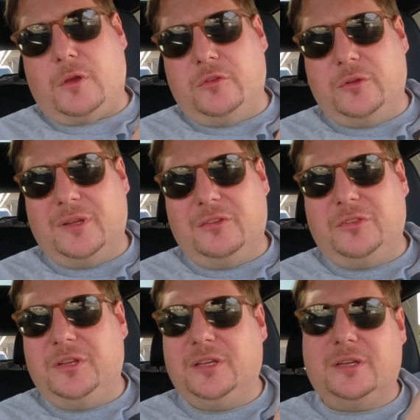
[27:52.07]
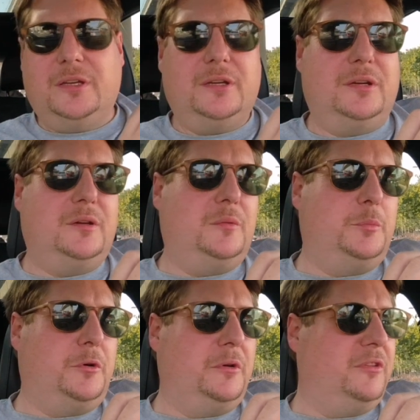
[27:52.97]
So that's the
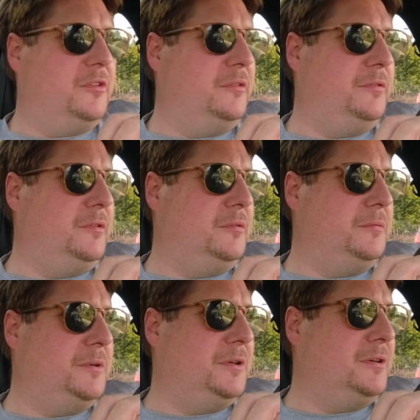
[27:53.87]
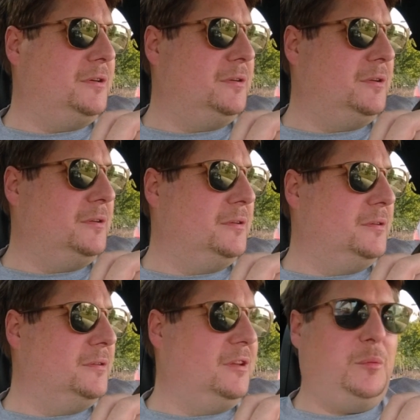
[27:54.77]
boring stuff of
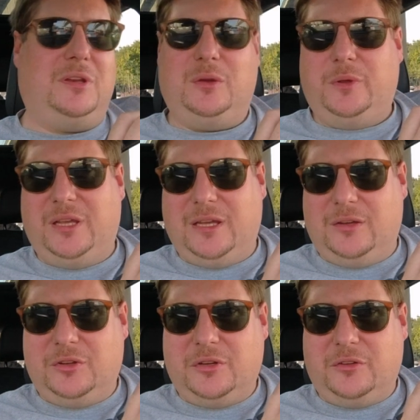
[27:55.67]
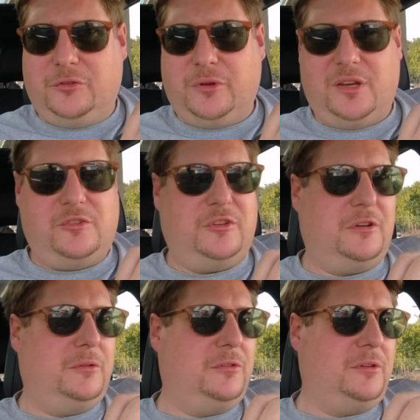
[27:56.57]
Labor Day weekend and going to Trader
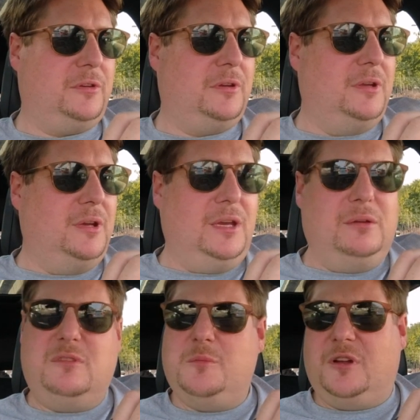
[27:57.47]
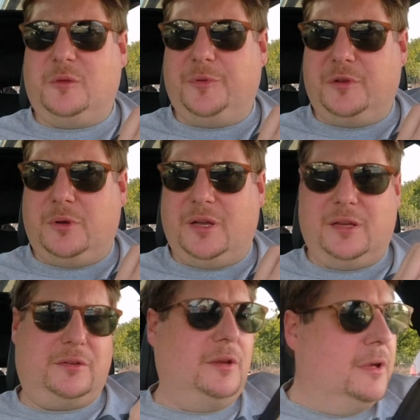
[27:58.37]
Joe's, and remarkably
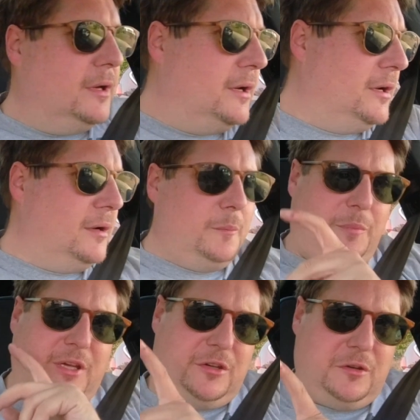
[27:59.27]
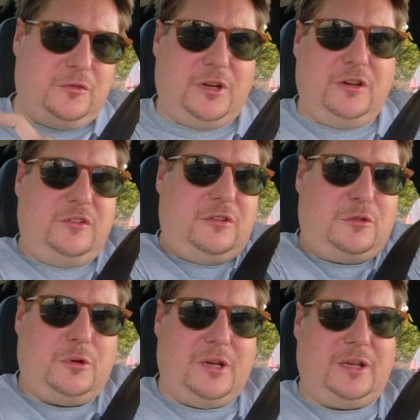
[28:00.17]
quiet. Pick your Trader Joe's
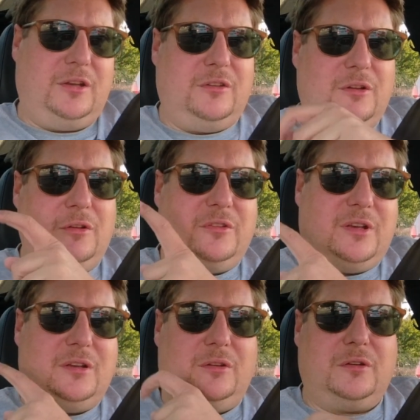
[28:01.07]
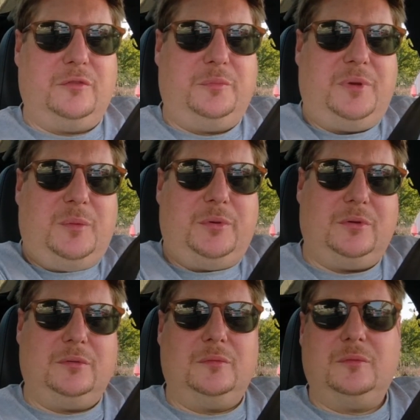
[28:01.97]
quietly. It looks like a lot of
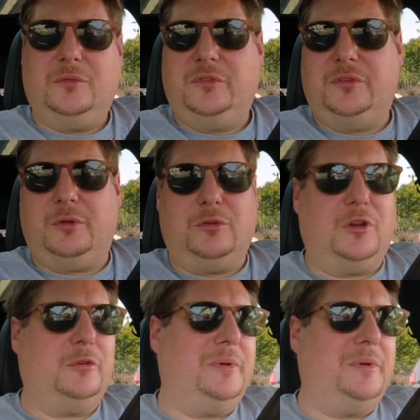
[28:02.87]
people don't know